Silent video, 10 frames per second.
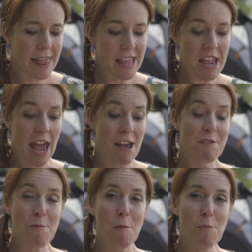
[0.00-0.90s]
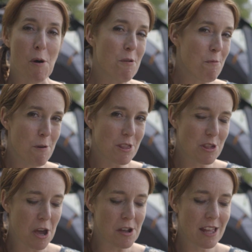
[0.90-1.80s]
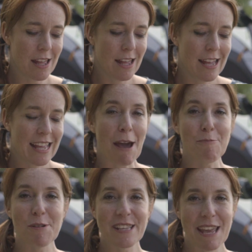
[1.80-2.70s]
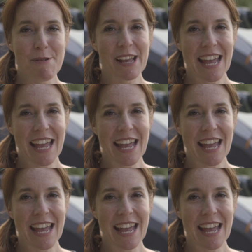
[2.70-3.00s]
And there you have your one pot, one jug, Craster Kipper